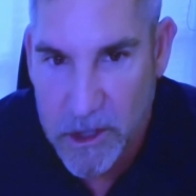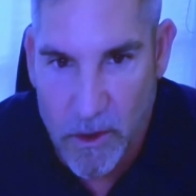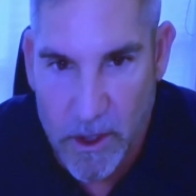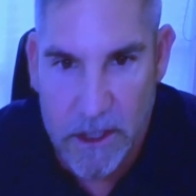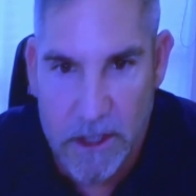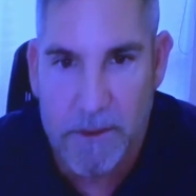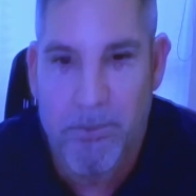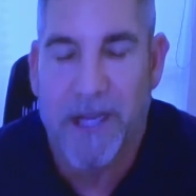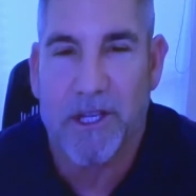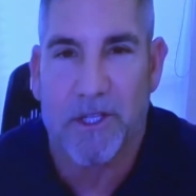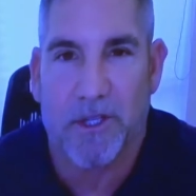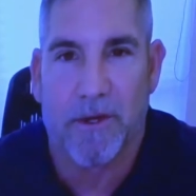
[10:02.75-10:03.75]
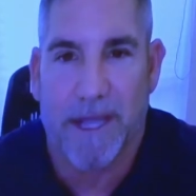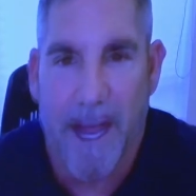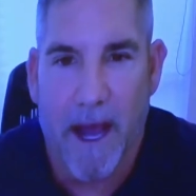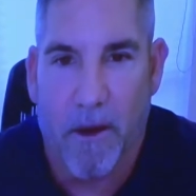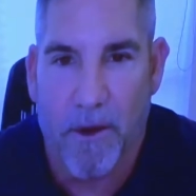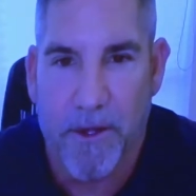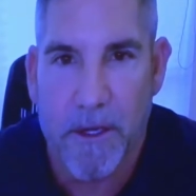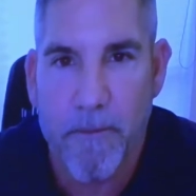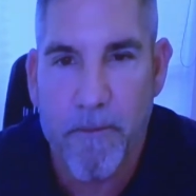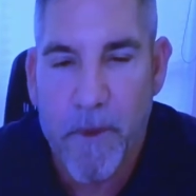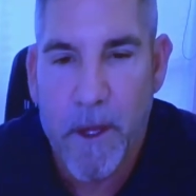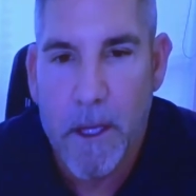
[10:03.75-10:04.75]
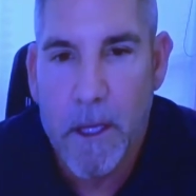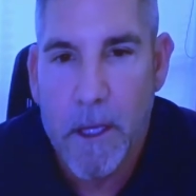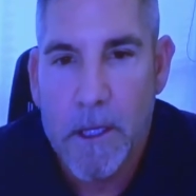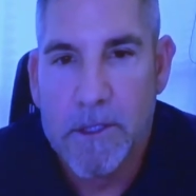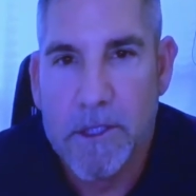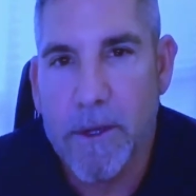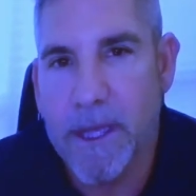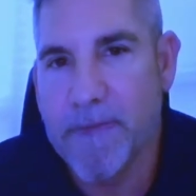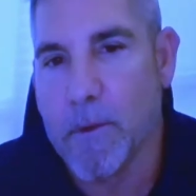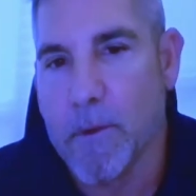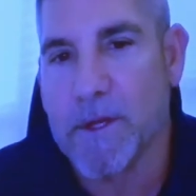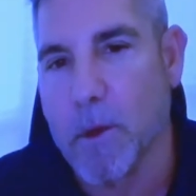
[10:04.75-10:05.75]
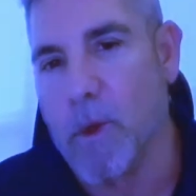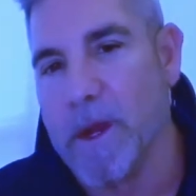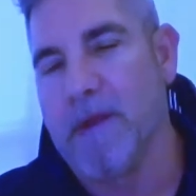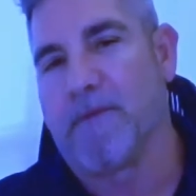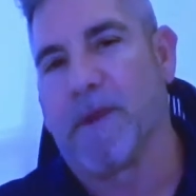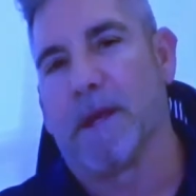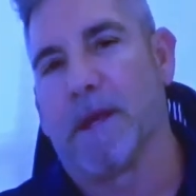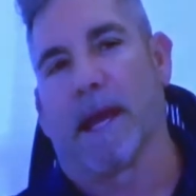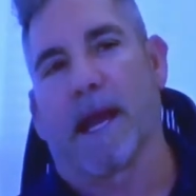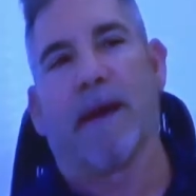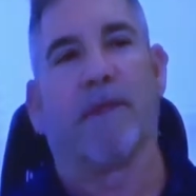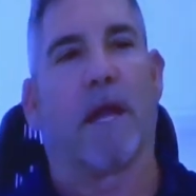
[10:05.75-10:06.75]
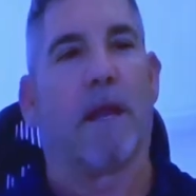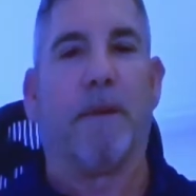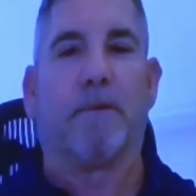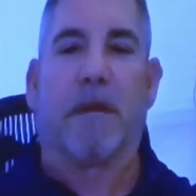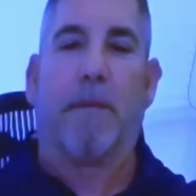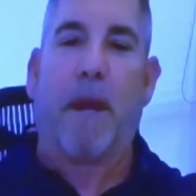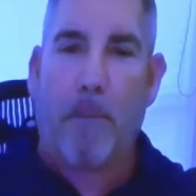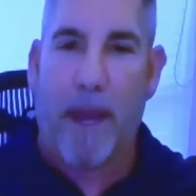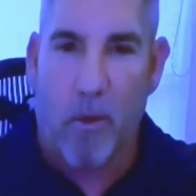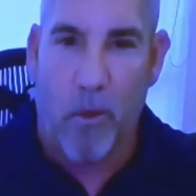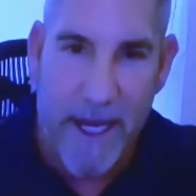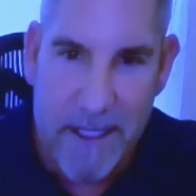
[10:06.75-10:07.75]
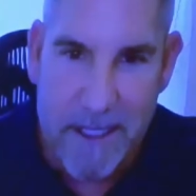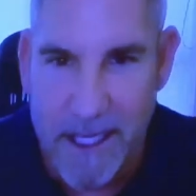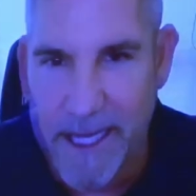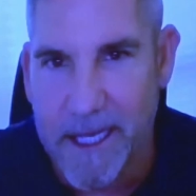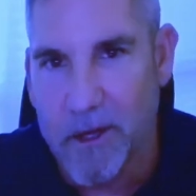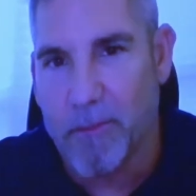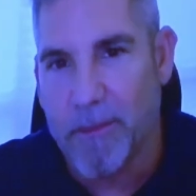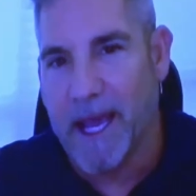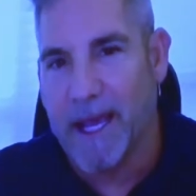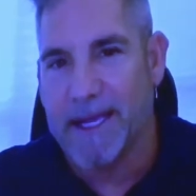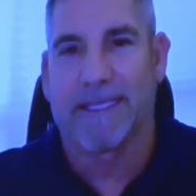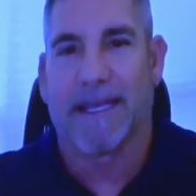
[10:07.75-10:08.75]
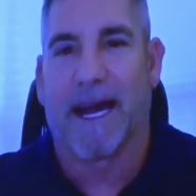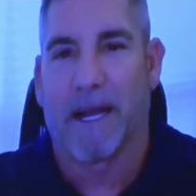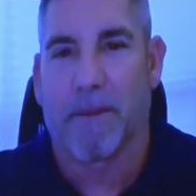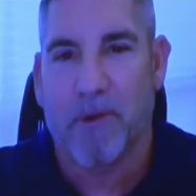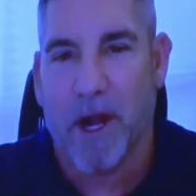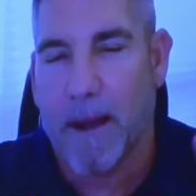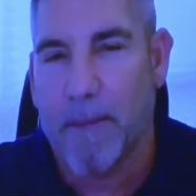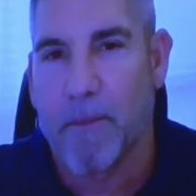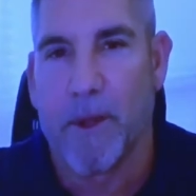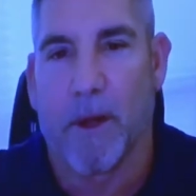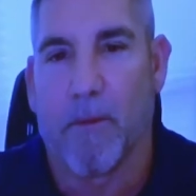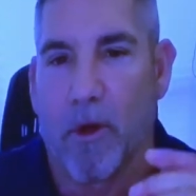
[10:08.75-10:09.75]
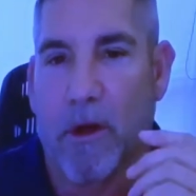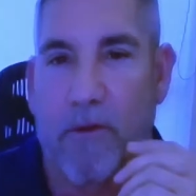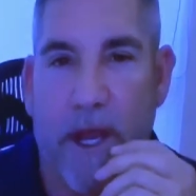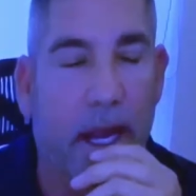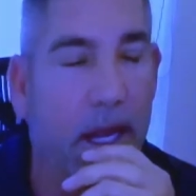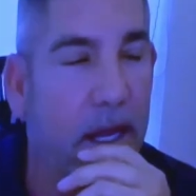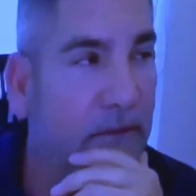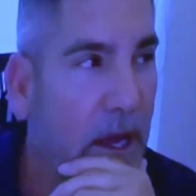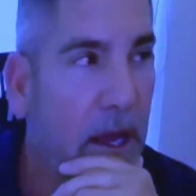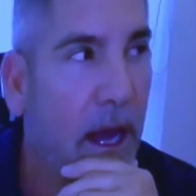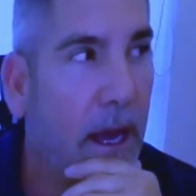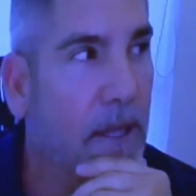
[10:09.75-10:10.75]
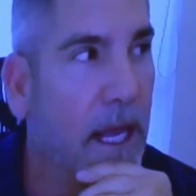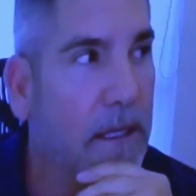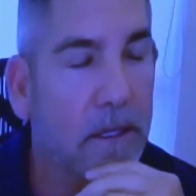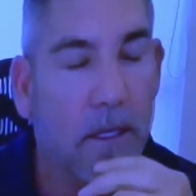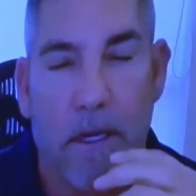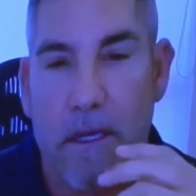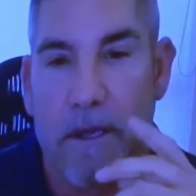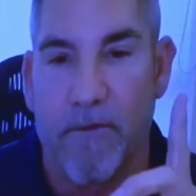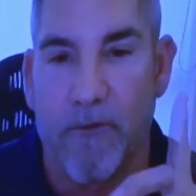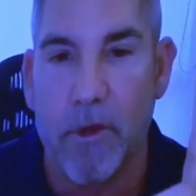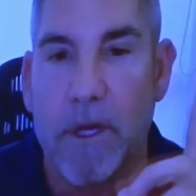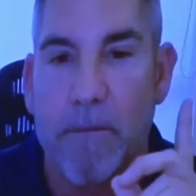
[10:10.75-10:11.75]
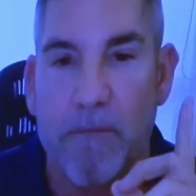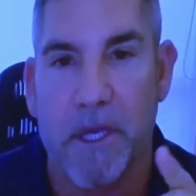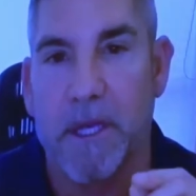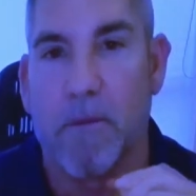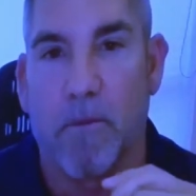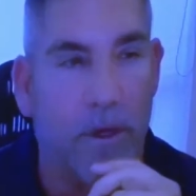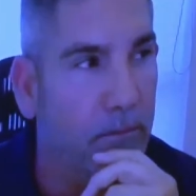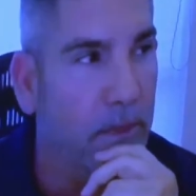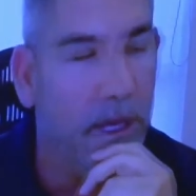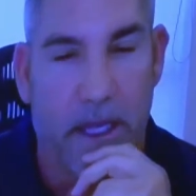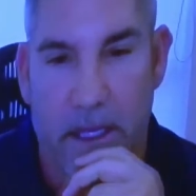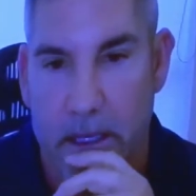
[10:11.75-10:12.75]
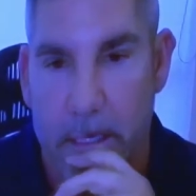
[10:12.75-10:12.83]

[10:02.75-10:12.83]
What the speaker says: choices because you're in doubt. So even with the weed thing, people tell me, oh man, weed's legal, man, it's not a problem, they're more creative. I'm like, look, if you compete with me